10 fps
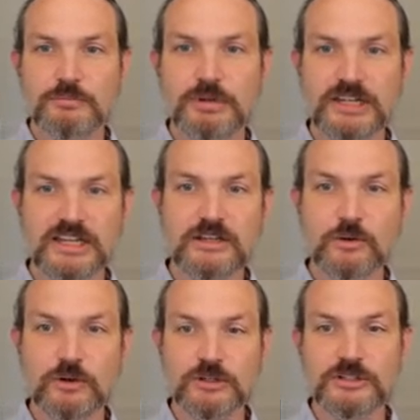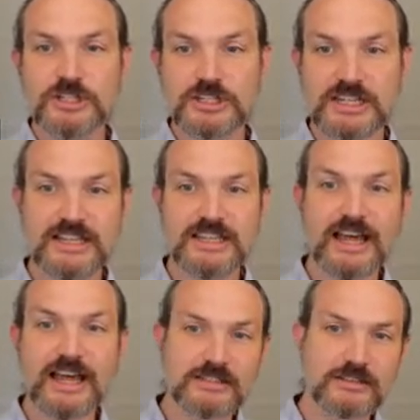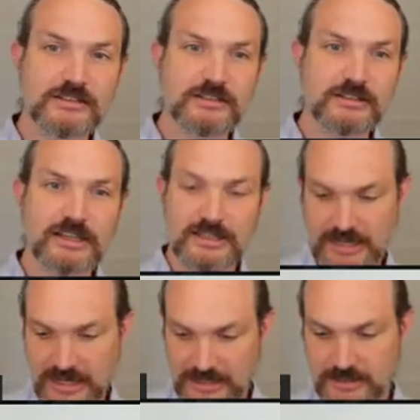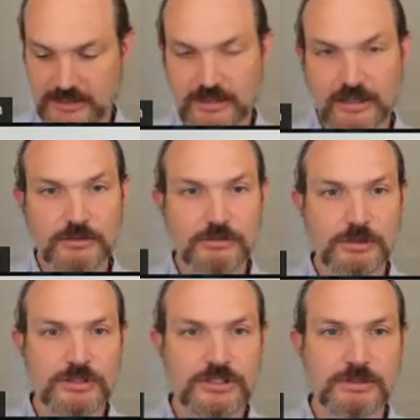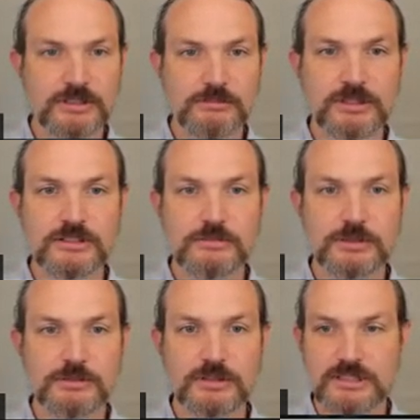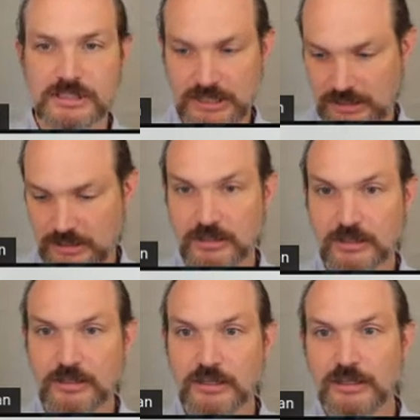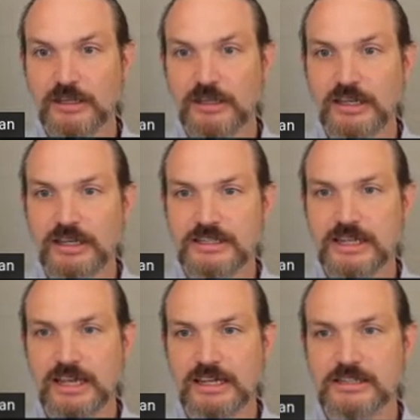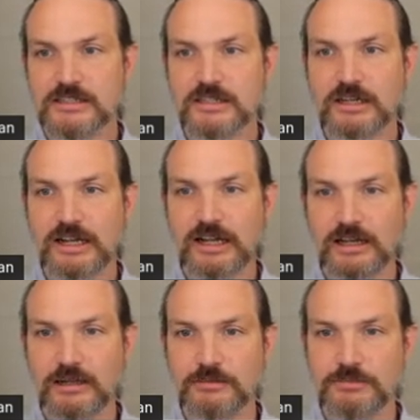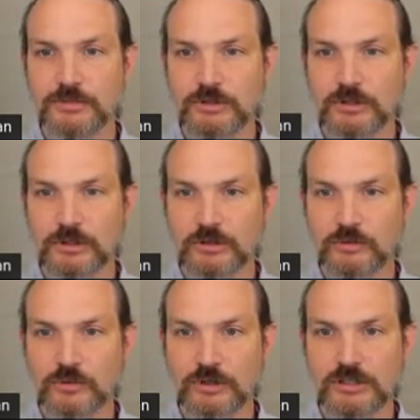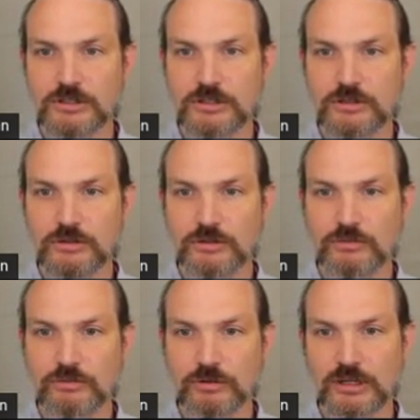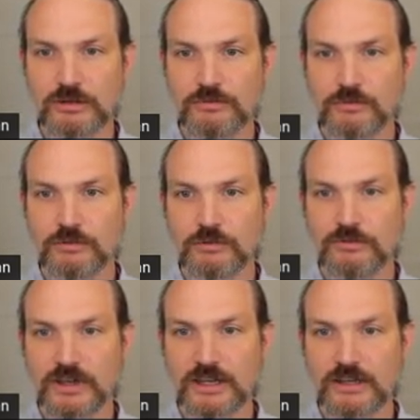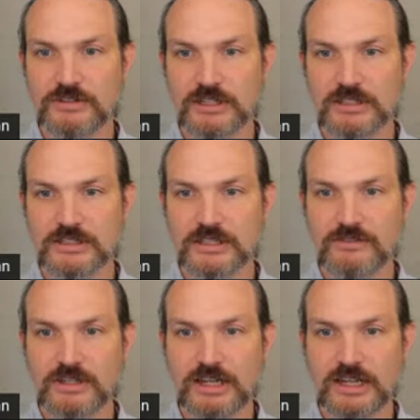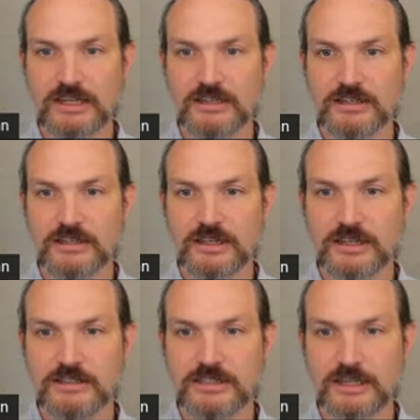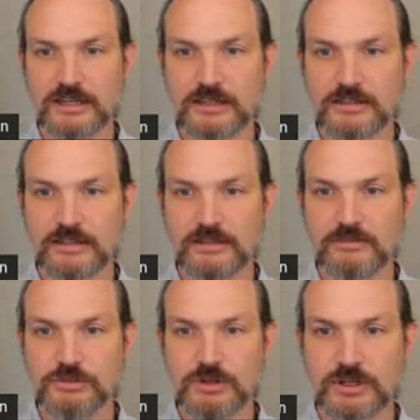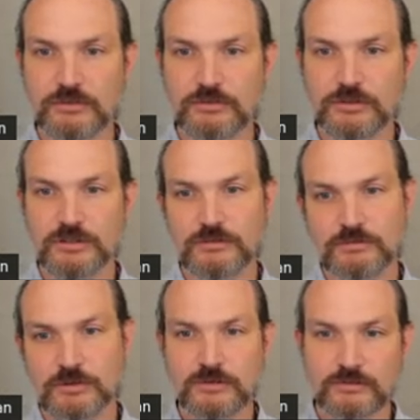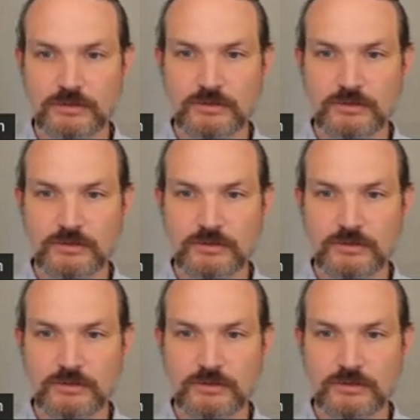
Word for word: But in order to say that, it takes, I'm going to blow this up a little bit so people can see. Yeah, yeah. It takes um, 1, 2, 3, 4, 5, 6, 7, 8, 9, 10, 11, 12, 13, 14.